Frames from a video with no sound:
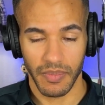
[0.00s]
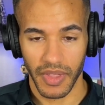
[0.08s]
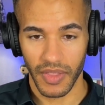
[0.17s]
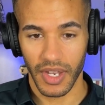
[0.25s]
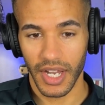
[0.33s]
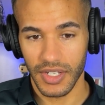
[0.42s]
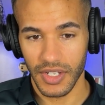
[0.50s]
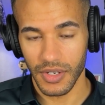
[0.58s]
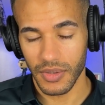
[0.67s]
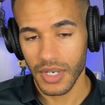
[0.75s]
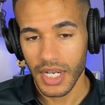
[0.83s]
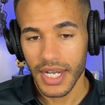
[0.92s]
something that i
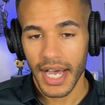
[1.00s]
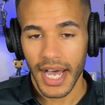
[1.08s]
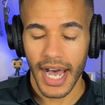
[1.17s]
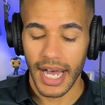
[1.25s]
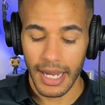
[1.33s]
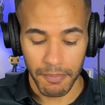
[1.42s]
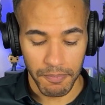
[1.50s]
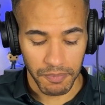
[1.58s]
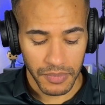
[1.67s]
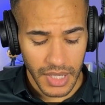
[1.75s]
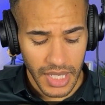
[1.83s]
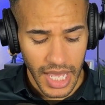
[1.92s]
do um,
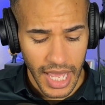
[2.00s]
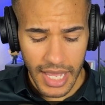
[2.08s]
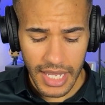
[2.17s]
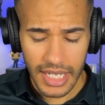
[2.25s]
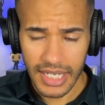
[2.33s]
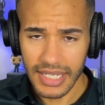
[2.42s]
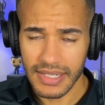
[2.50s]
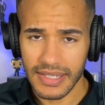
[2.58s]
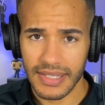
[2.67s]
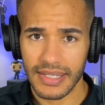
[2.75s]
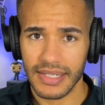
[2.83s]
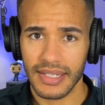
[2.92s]
it
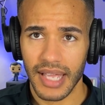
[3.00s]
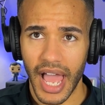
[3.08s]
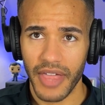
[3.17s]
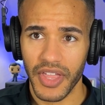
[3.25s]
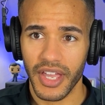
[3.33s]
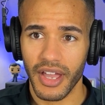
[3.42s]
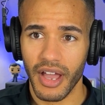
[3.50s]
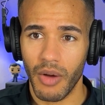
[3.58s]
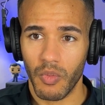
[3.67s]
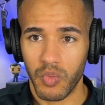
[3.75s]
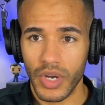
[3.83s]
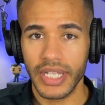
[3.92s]
is I think, a
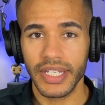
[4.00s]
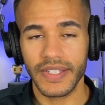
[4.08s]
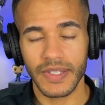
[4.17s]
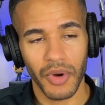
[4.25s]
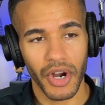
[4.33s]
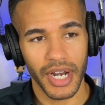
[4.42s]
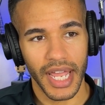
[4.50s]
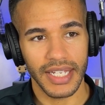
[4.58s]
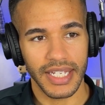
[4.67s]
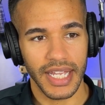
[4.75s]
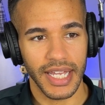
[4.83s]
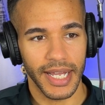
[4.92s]
really smart
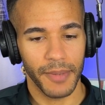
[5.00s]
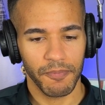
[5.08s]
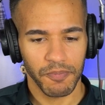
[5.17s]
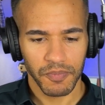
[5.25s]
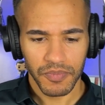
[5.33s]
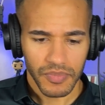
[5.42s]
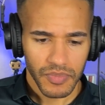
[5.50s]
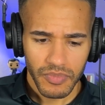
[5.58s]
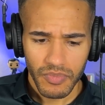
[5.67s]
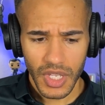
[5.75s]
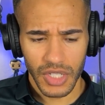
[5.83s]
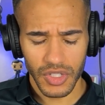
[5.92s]
idea
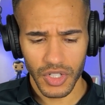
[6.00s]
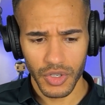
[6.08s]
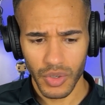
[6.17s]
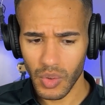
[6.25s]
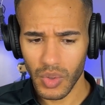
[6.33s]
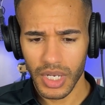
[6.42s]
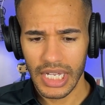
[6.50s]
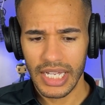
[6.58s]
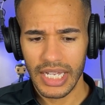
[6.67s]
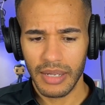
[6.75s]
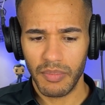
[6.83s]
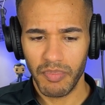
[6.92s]
to
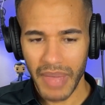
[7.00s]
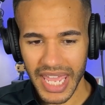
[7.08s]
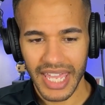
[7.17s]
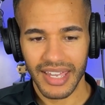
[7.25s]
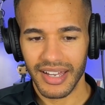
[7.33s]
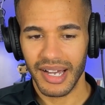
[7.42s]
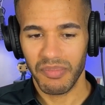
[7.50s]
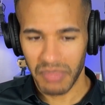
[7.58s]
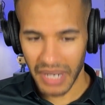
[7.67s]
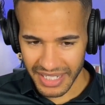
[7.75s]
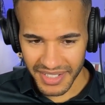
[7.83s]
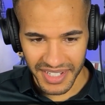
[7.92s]
make a
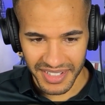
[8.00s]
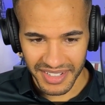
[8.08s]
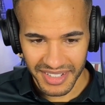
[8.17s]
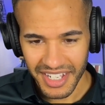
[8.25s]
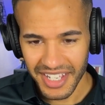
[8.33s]
button